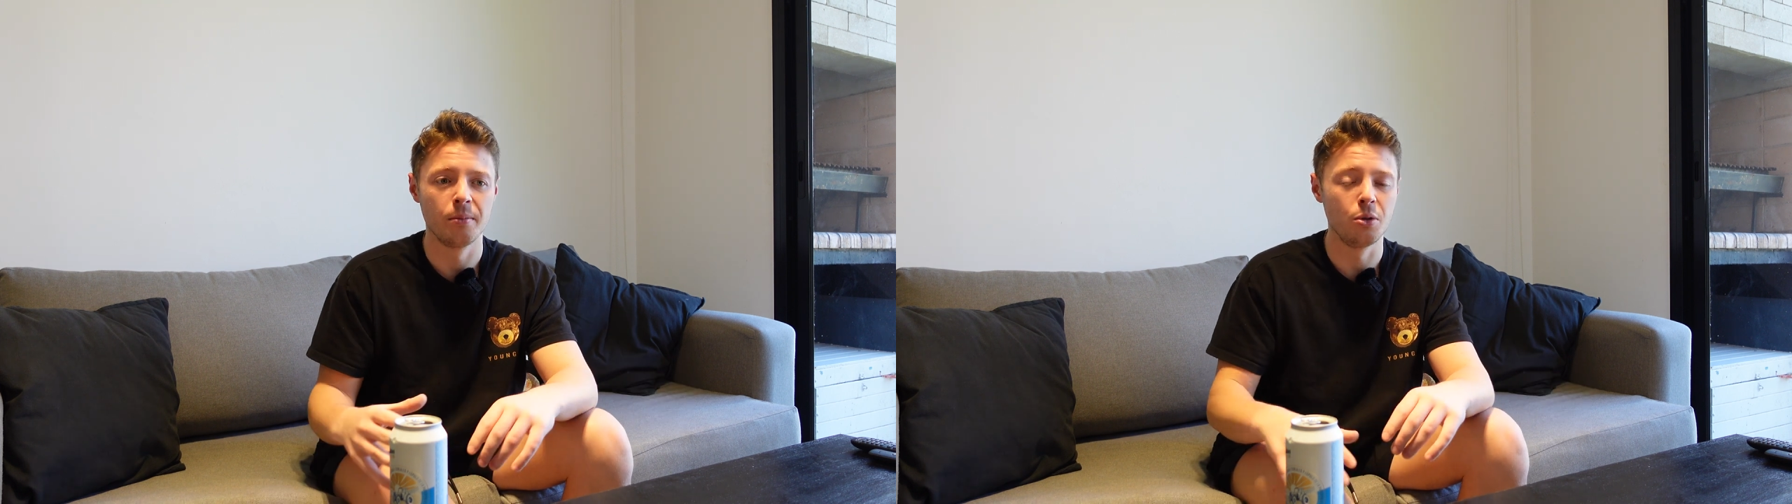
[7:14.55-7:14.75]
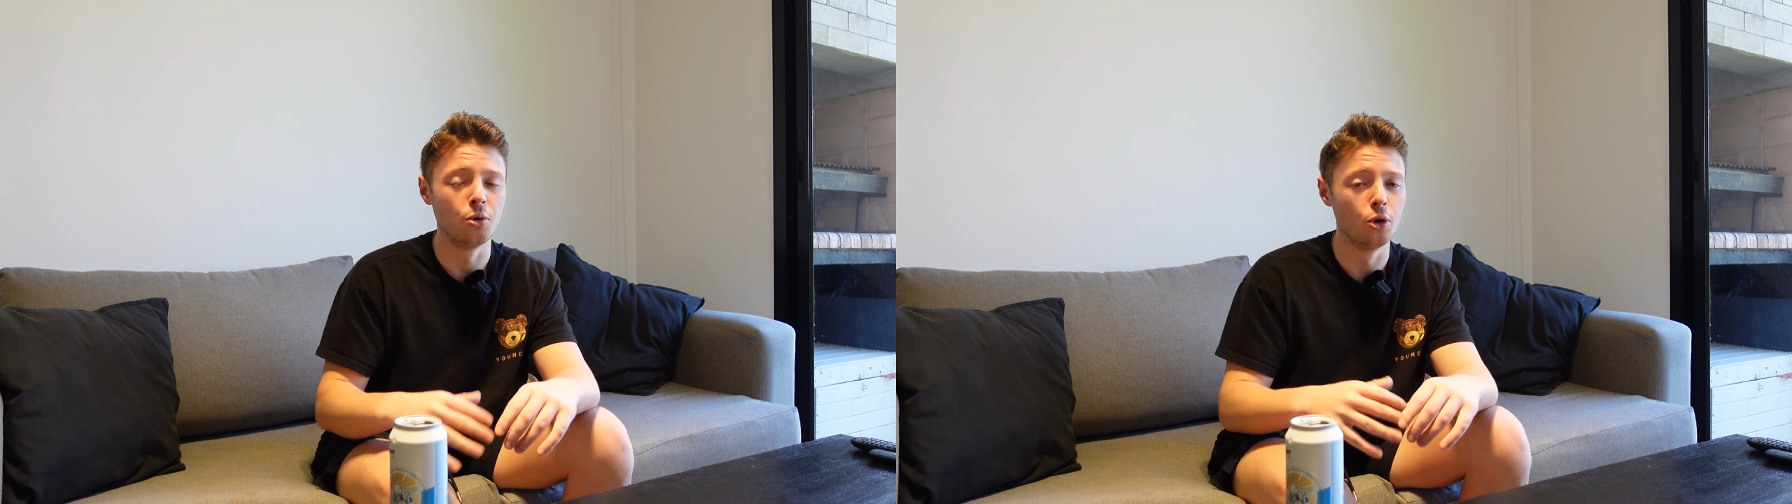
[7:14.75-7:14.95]

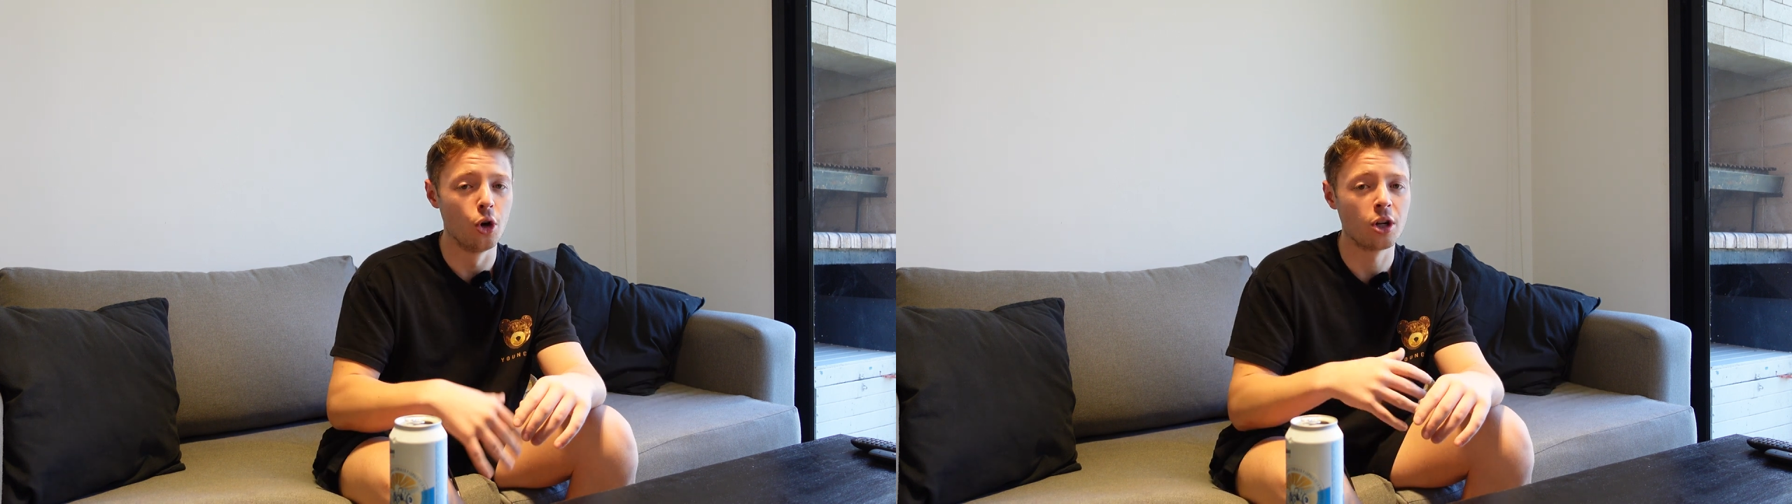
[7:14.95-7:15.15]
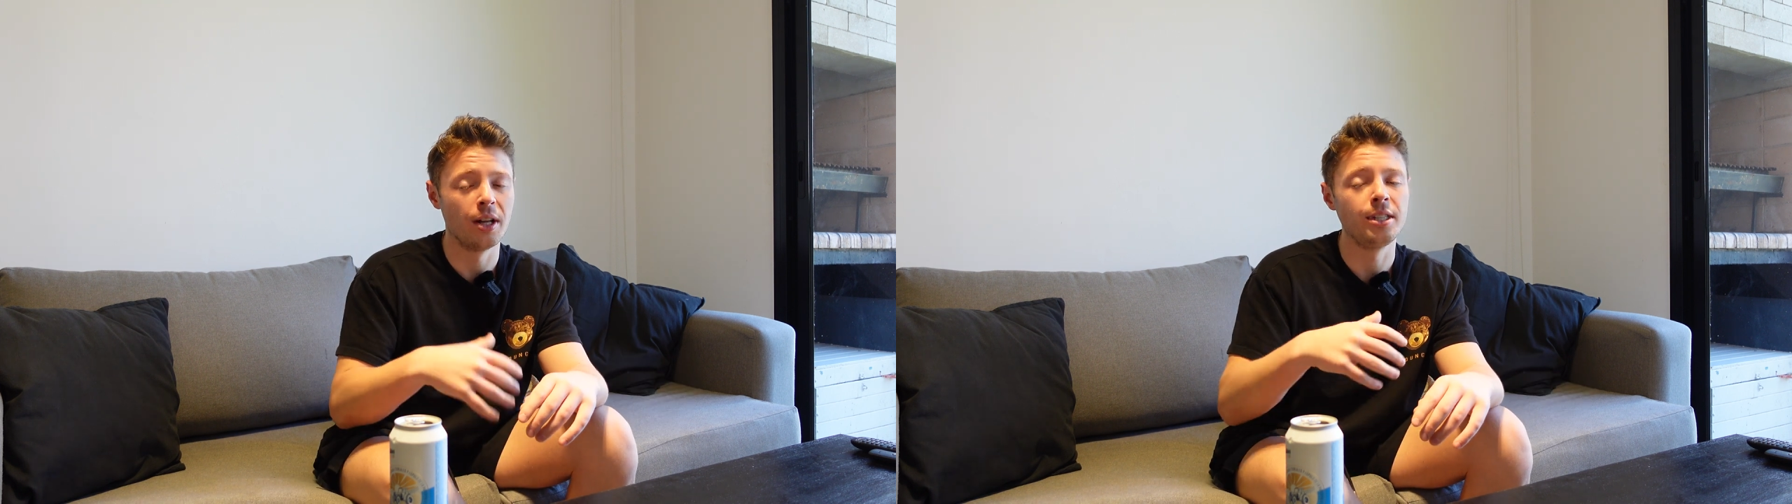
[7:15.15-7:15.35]
you
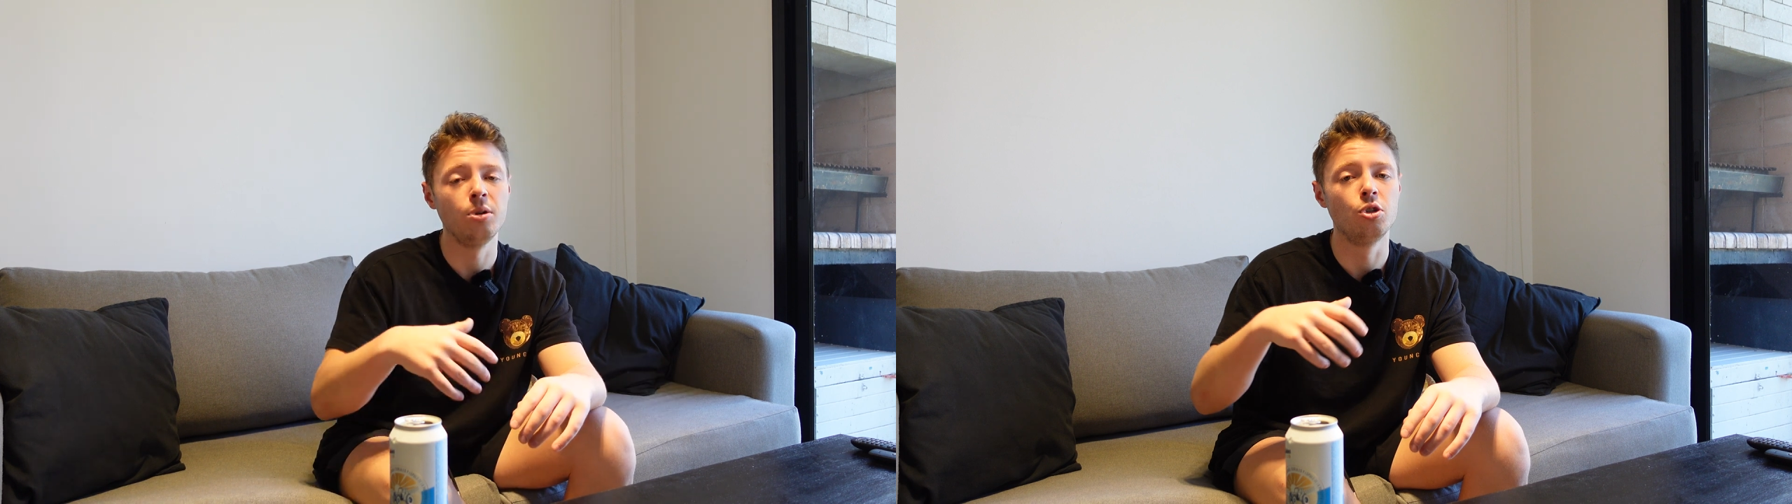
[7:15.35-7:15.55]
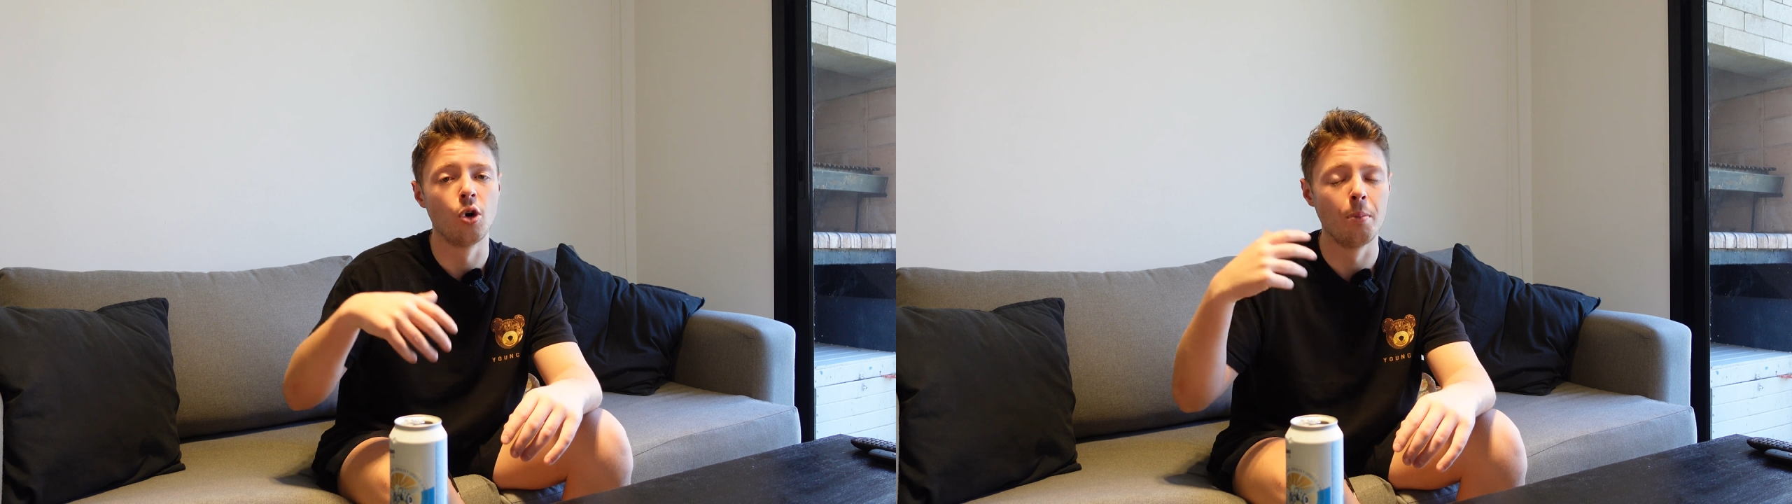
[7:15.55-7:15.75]
look like
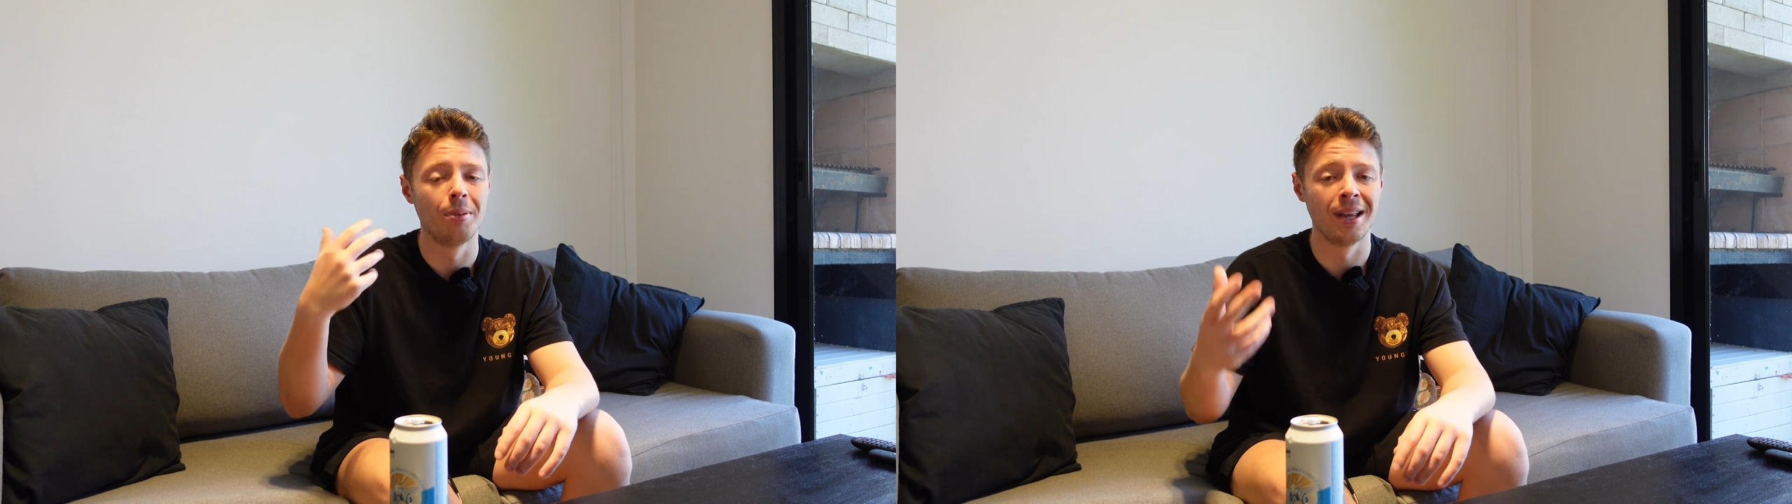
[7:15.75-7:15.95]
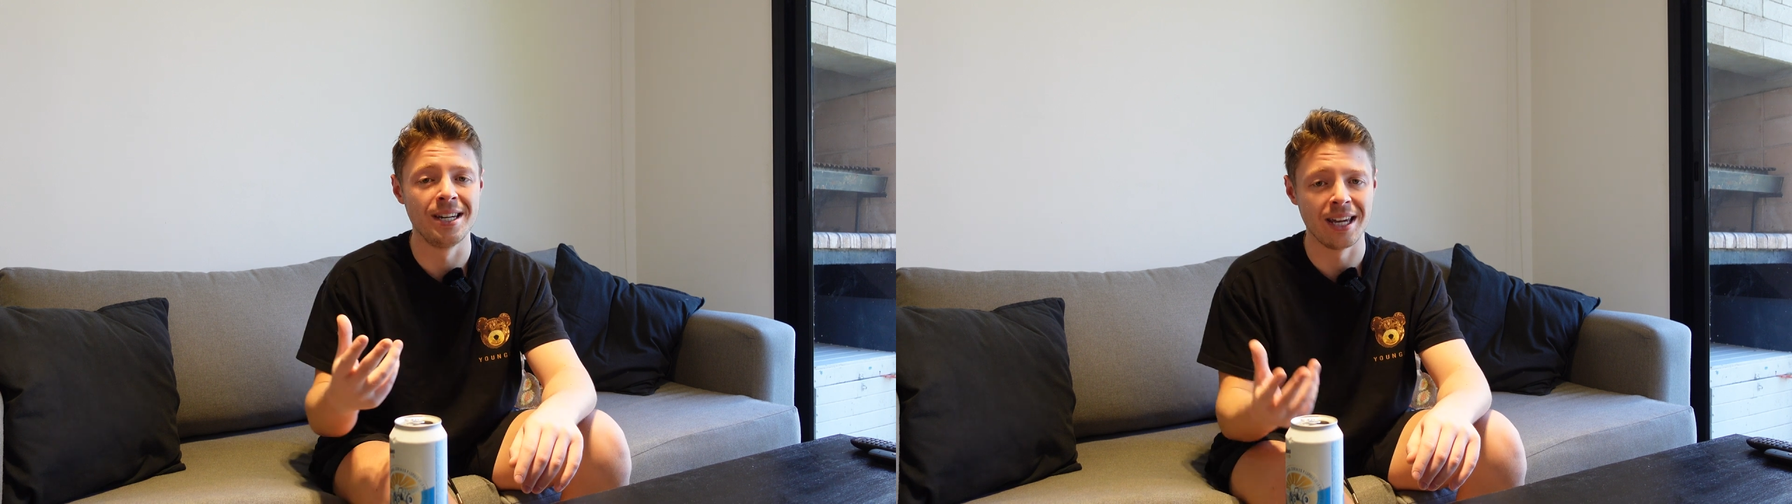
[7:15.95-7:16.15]
you don't
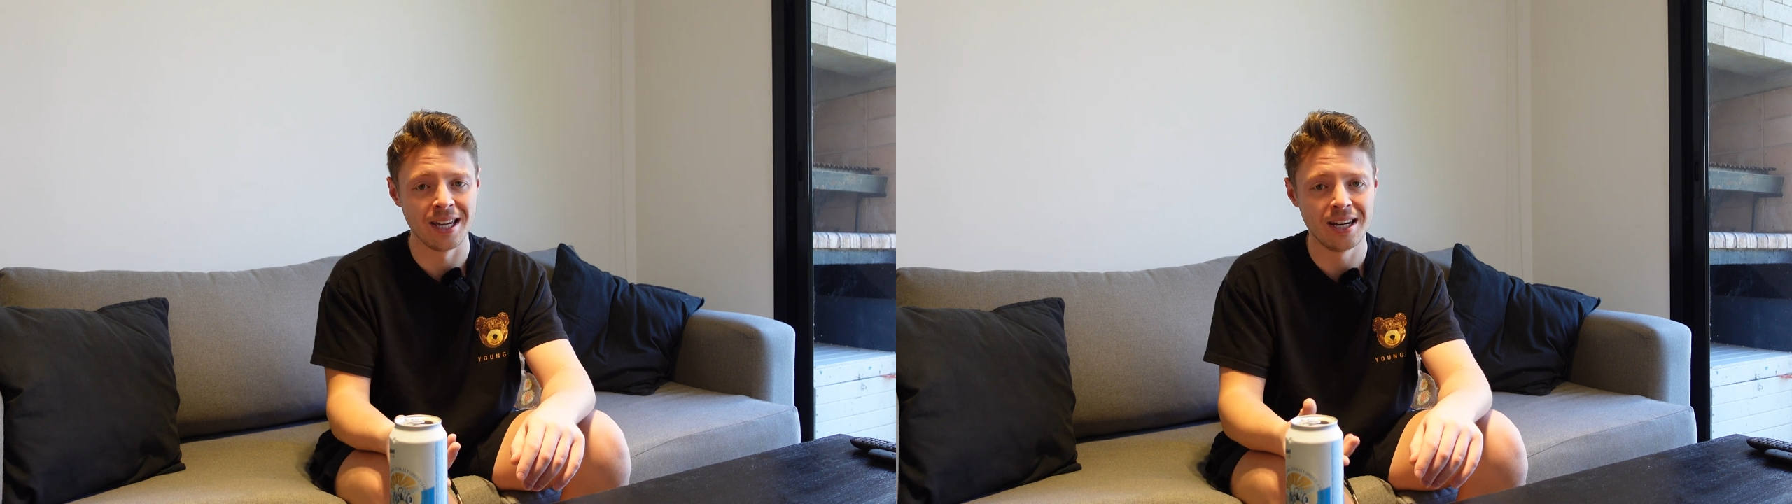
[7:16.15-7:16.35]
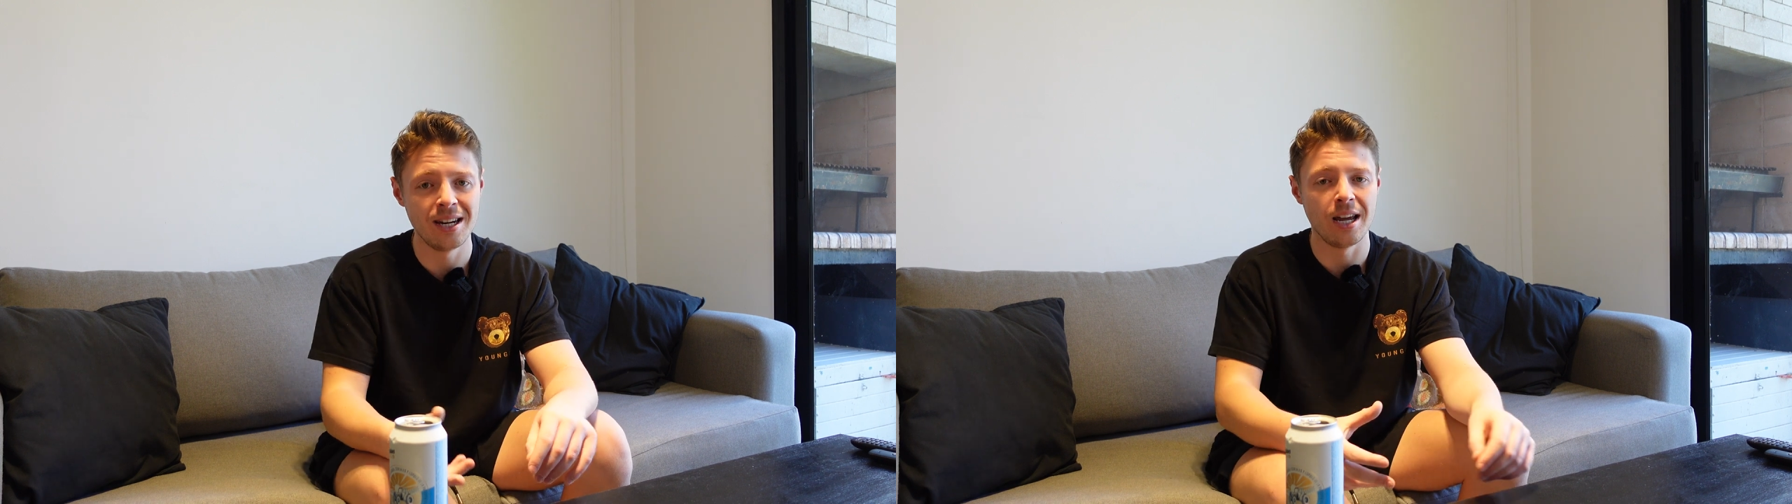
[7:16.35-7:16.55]
blend in,